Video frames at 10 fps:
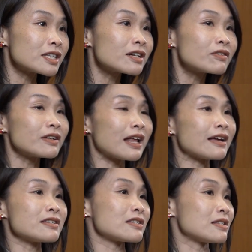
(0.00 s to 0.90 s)
data
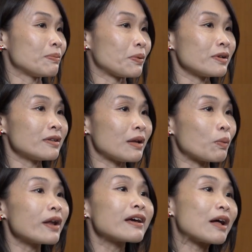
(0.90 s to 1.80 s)
reliance is important,
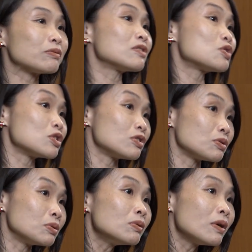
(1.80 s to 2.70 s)
and what accountants should
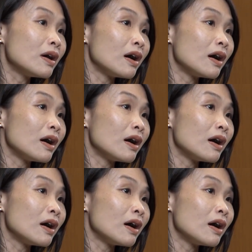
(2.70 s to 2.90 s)
do